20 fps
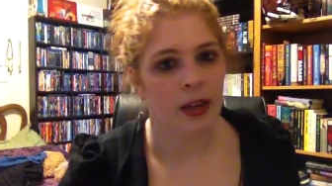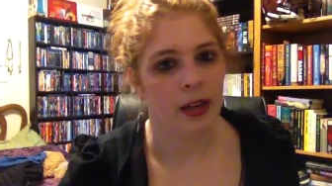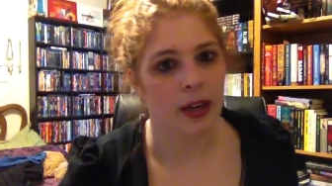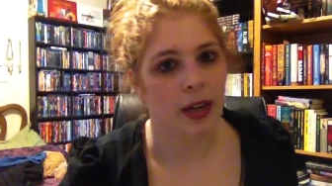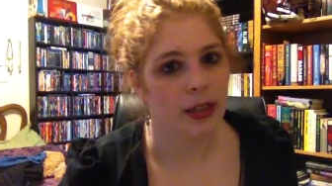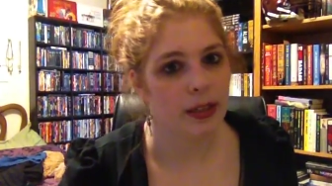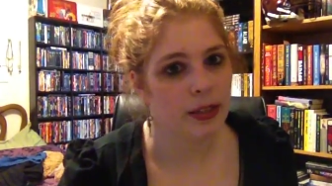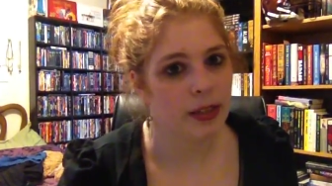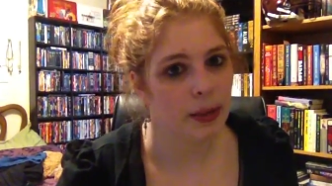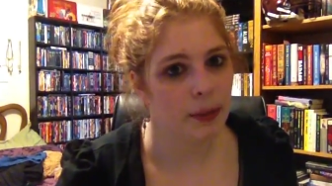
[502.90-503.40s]

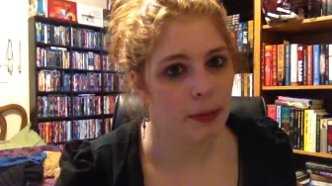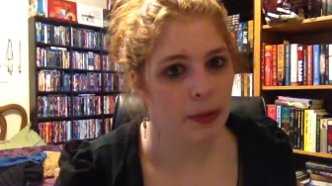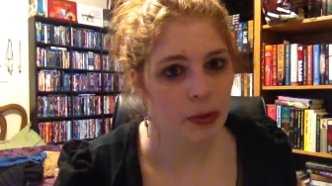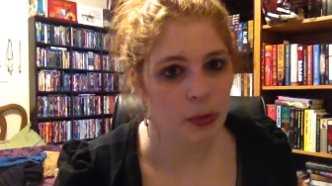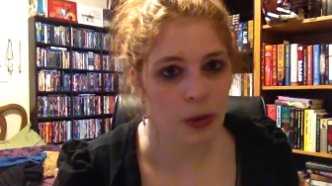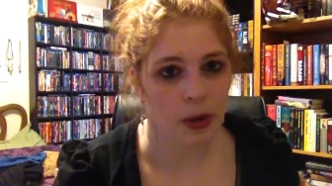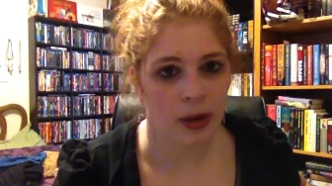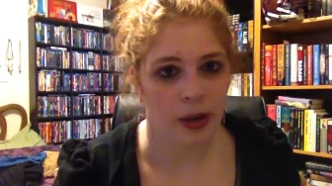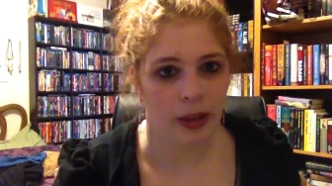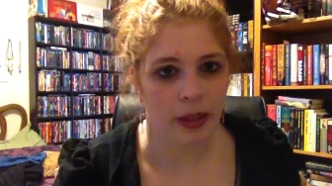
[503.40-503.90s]
Next up
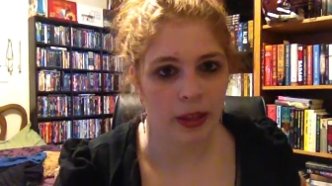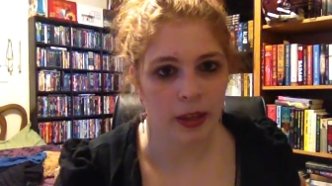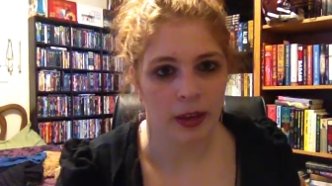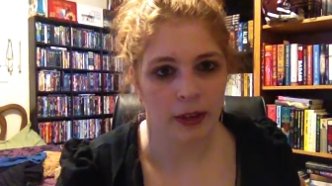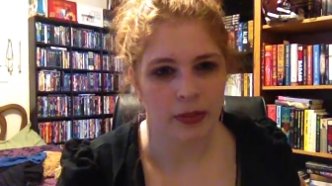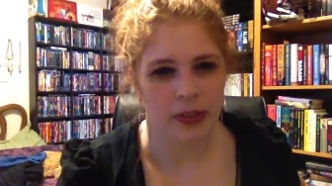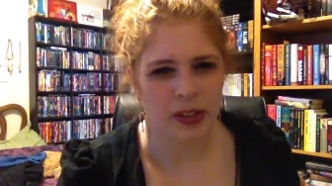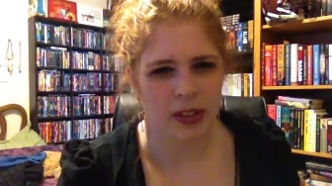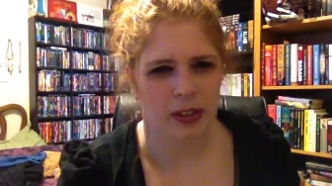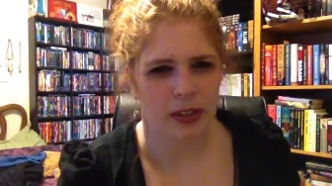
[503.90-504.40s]
is one I think
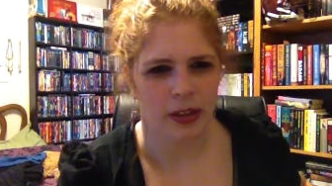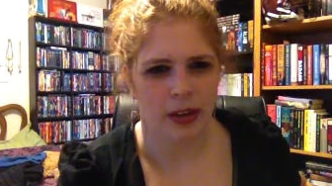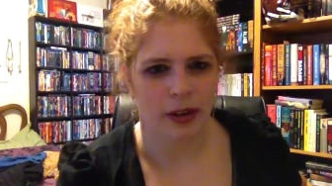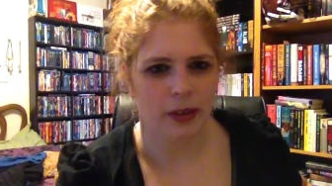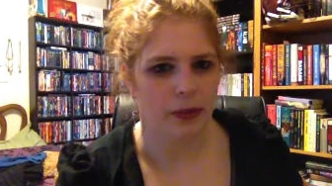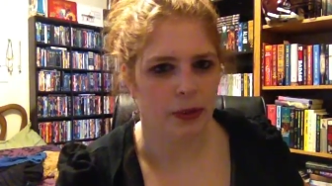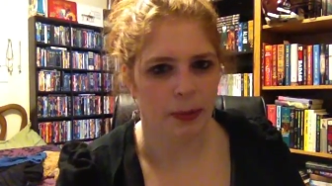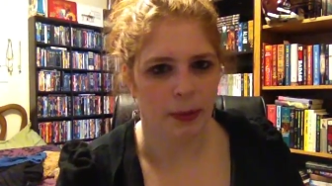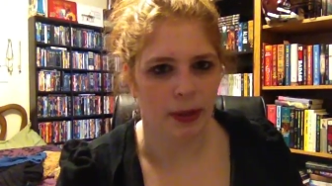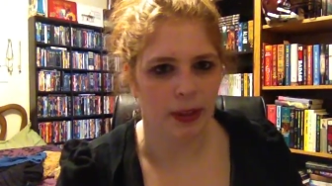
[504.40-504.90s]
I've seen in
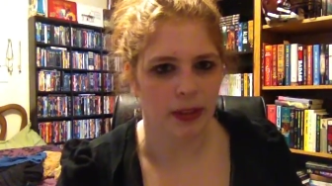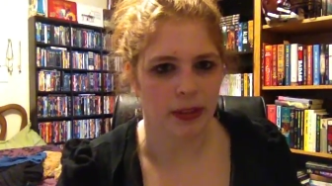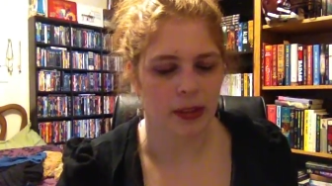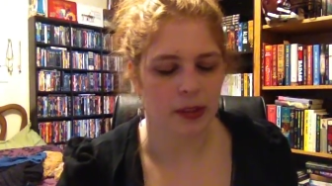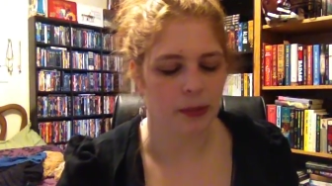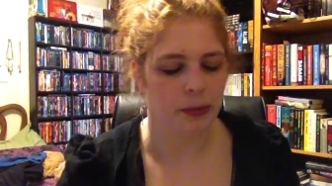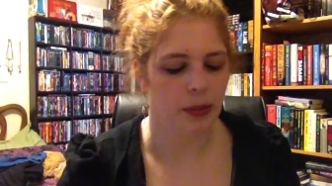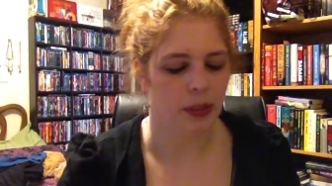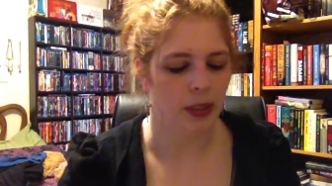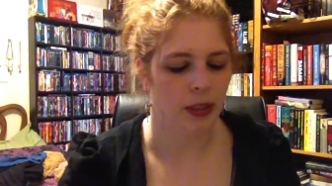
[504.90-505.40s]
everybody's
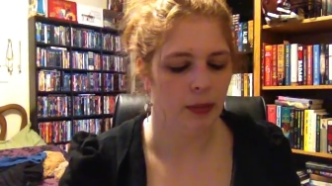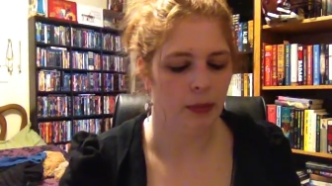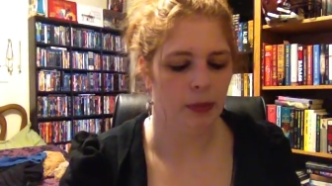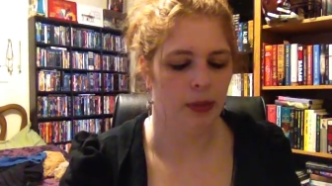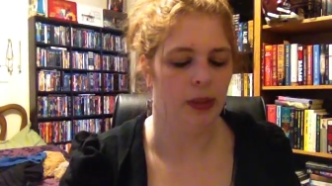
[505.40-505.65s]
update,